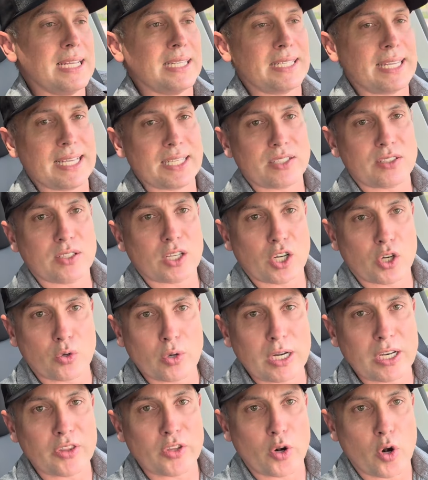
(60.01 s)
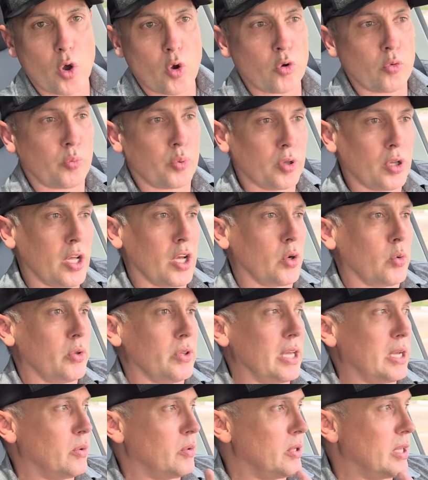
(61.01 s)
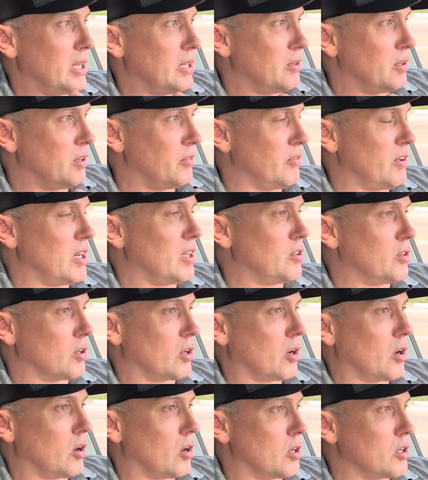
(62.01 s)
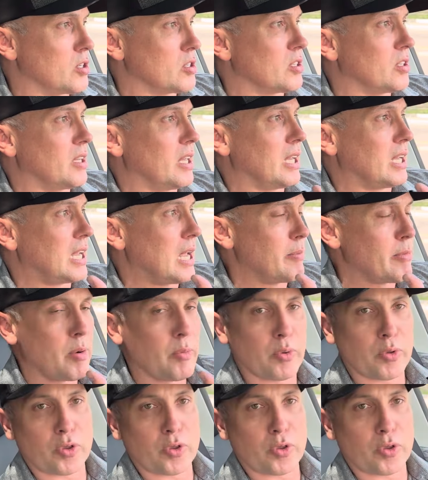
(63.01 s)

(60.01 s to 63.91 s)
Tesla created their own plug. When they invented their cars, they came up with